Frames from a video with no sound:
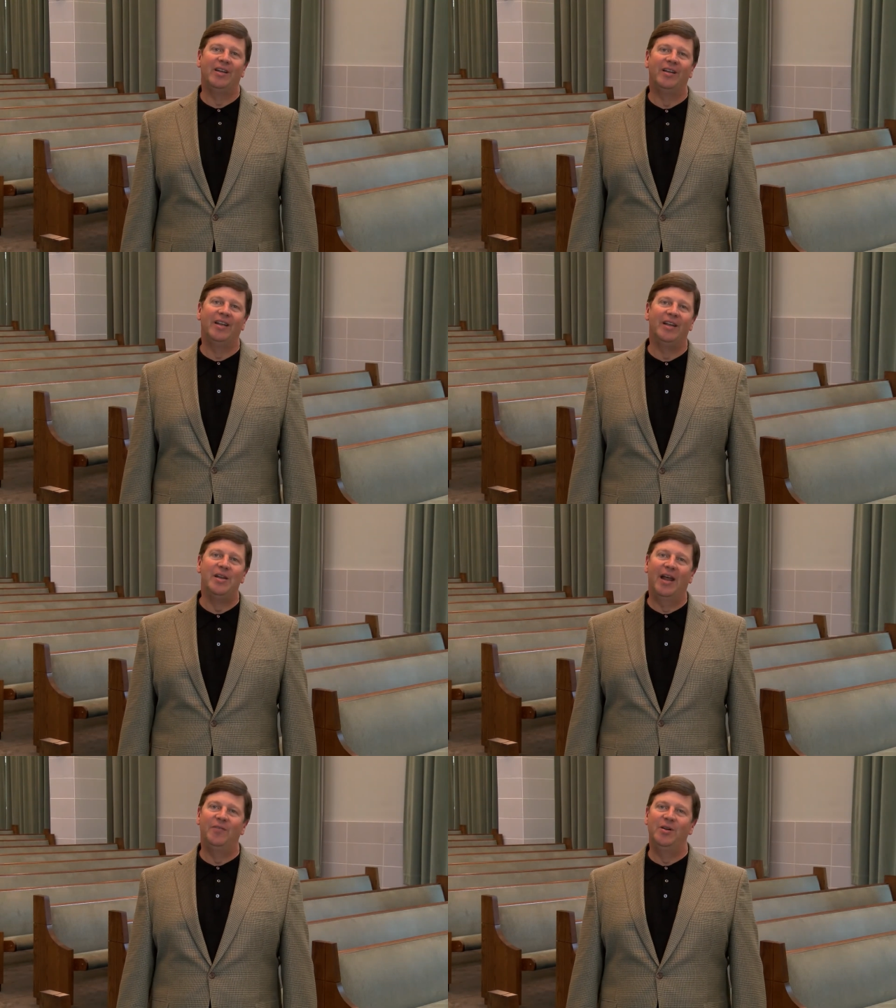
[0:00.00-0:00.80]
in
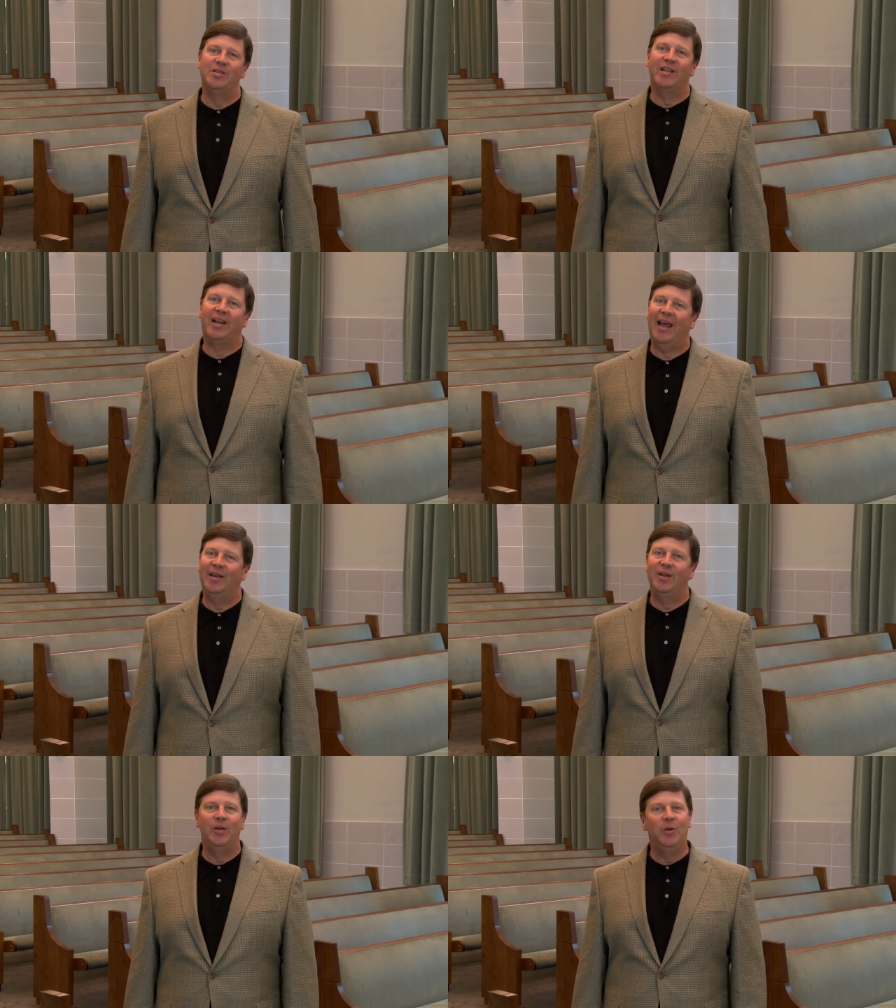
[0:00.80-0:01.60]
endeavors that
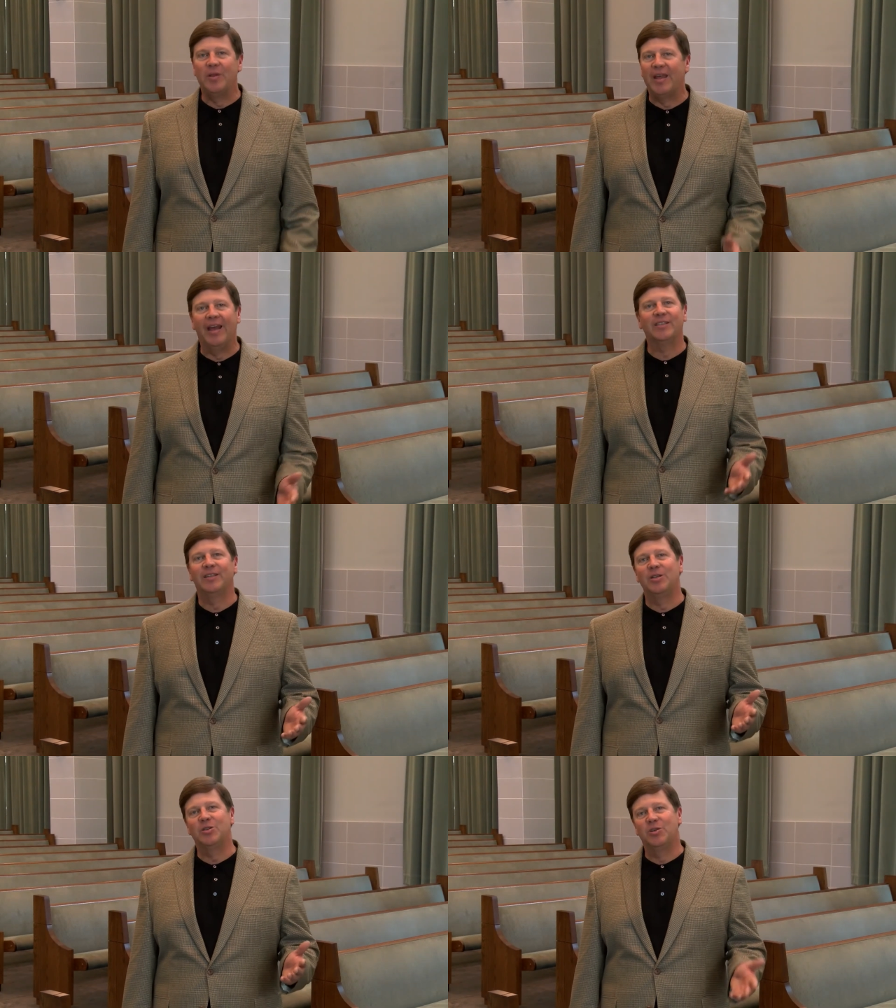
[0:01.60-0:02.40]
had to do with
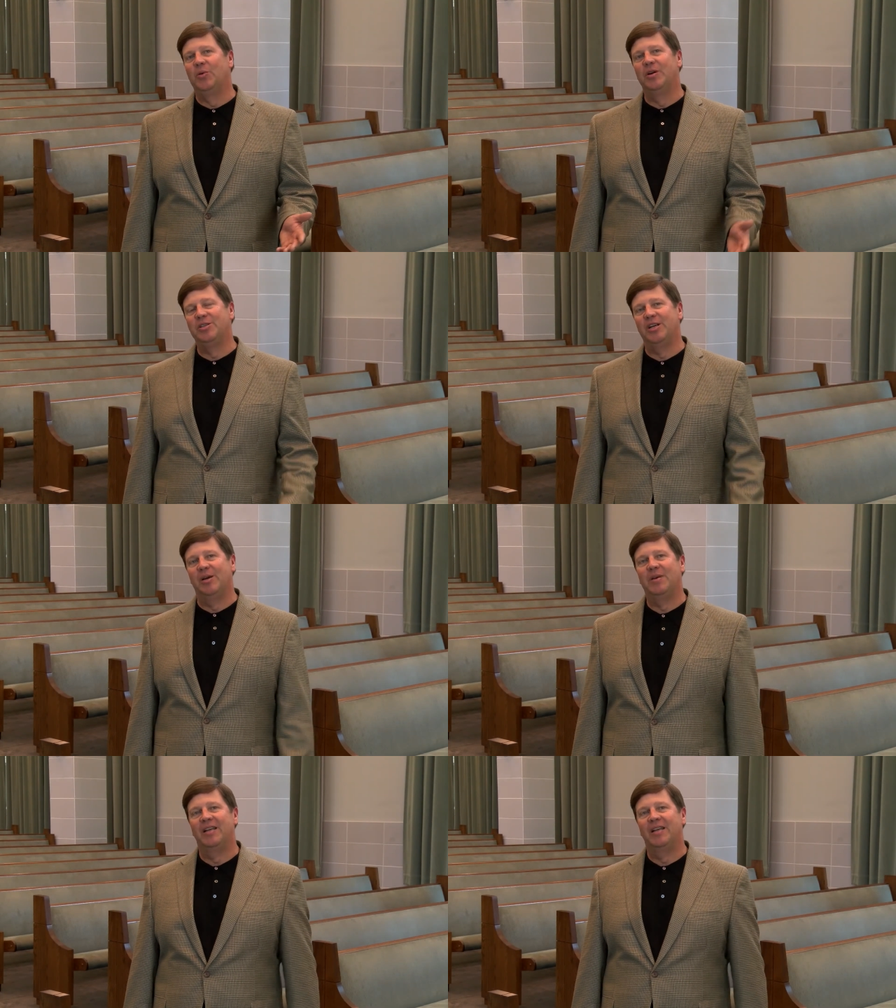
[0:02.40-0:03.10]
excellent stewardship.